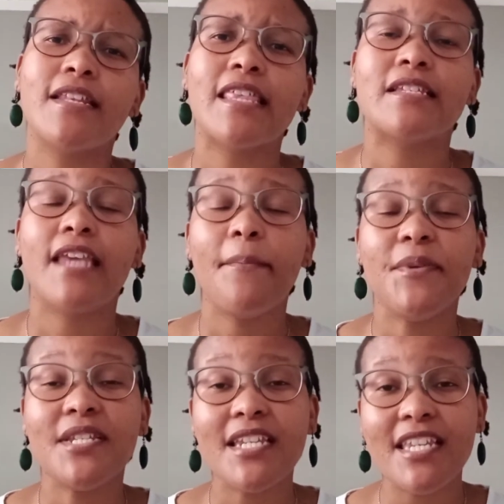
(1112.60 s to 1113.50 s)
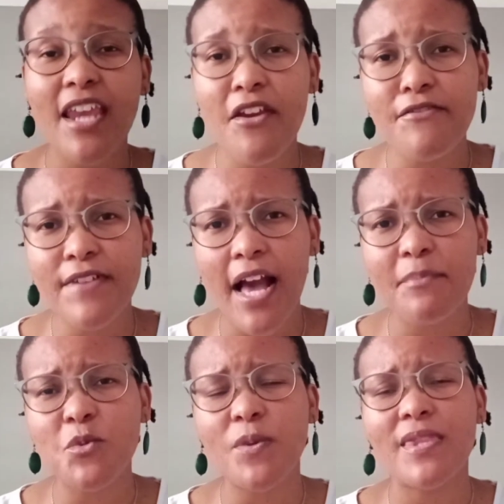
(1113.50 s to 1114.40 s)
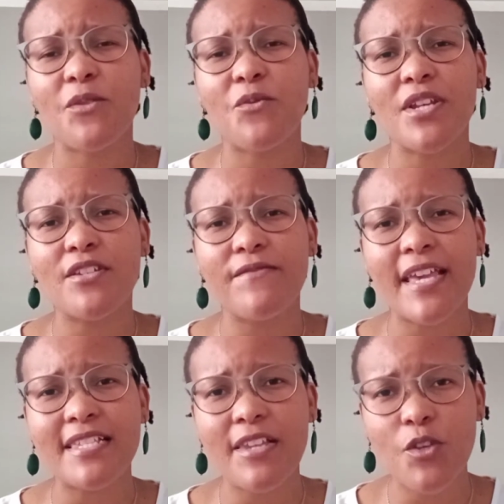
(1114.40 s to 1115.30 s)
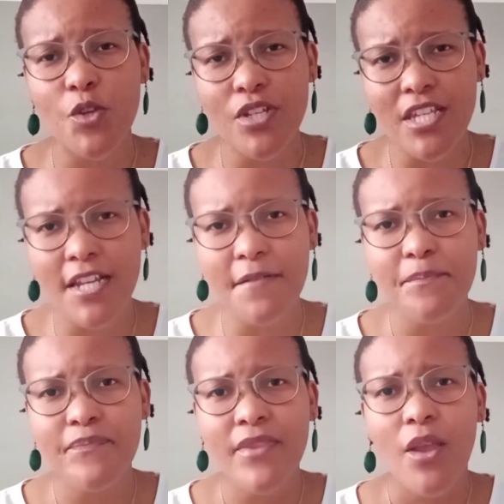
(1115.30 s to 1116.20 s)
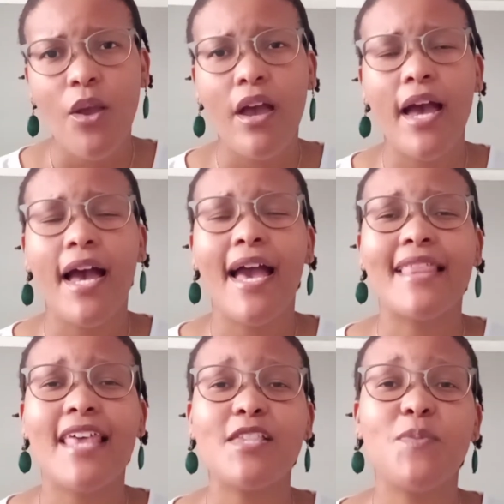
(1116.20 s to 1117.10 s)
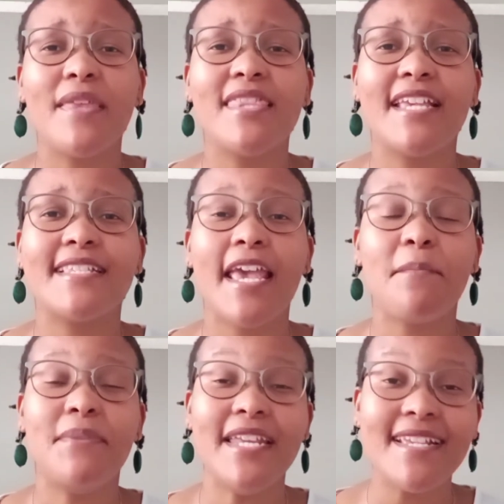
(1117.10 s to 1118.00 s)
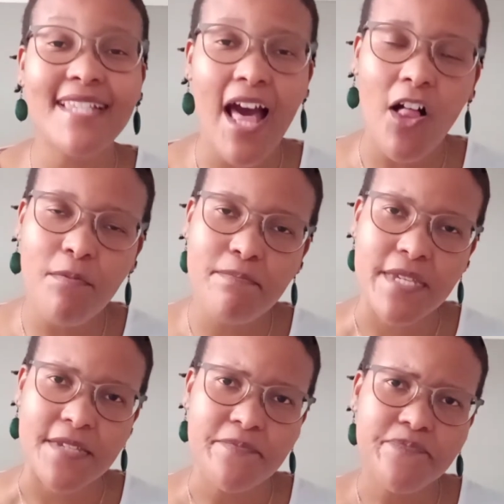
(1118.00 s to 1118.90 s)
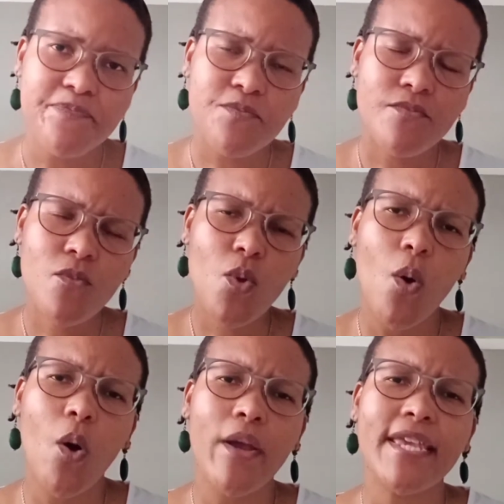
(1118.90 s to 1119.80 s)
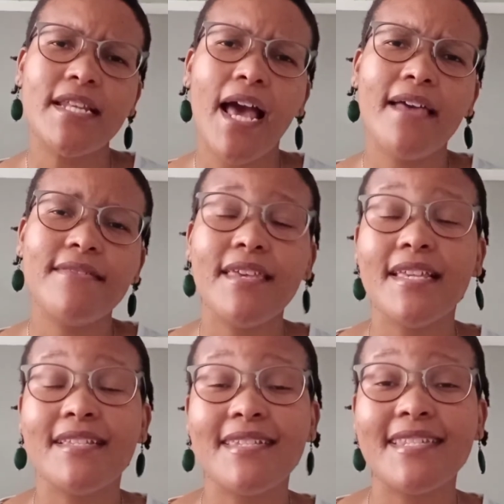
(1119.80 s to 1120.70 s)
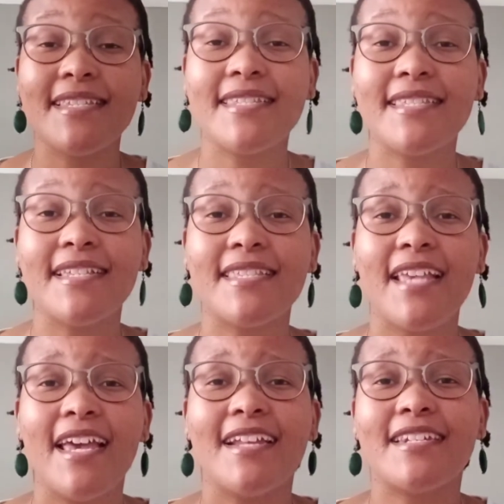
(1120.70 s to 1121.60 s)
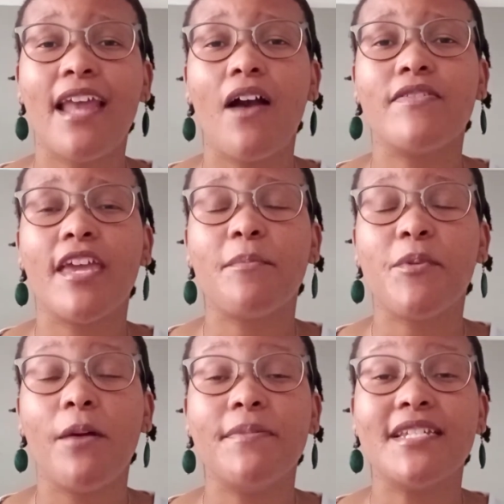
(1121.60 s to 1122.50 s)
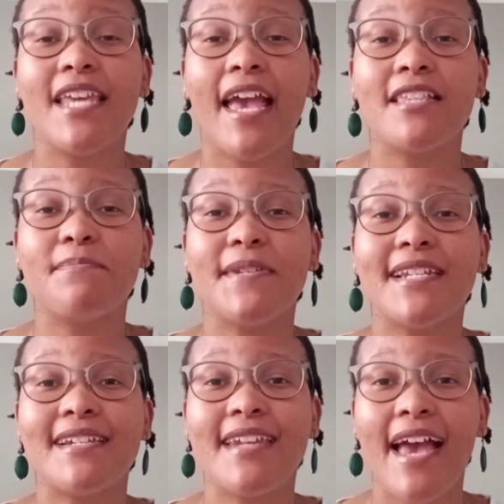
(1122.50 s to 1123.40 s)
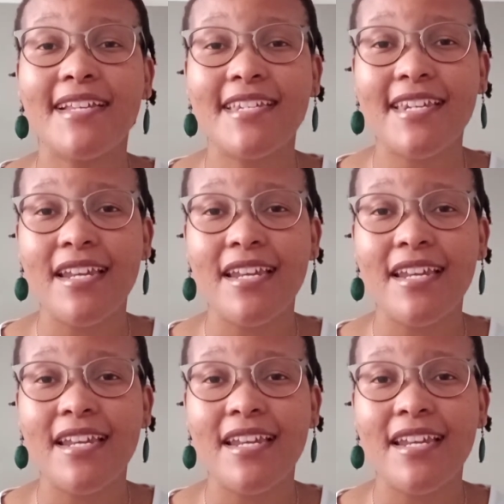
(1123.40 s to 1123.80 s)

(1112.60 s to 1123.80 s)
The deputy sheriff comes with the writ of execution. That's when they say, please help me. Or in other instances, now their property has been attached.